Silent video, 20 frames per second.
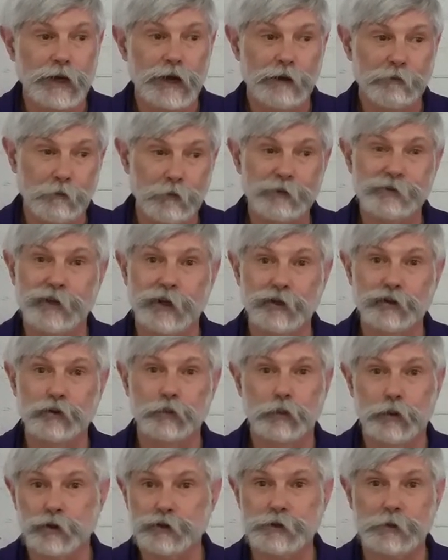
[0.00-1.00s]
Everybody's got to do
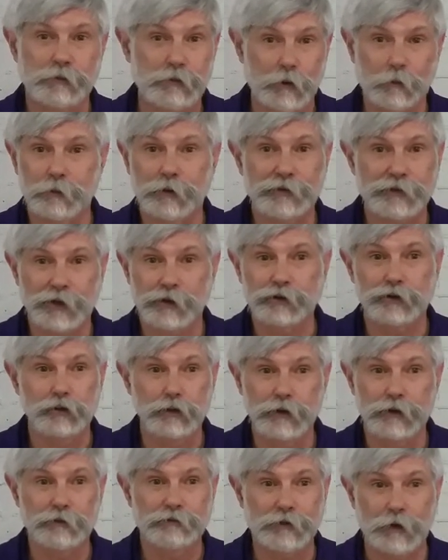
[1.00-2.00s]
push-ups. Everybody's got to
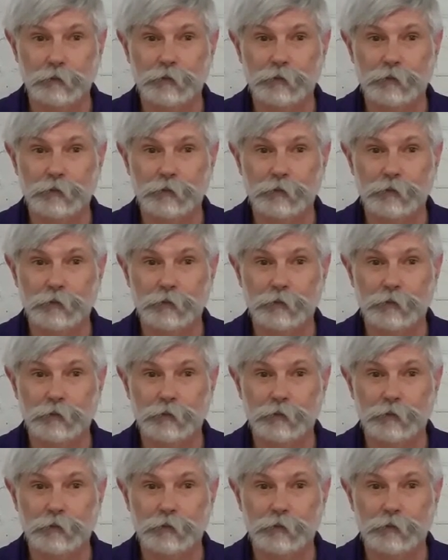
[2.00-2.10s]
do lift.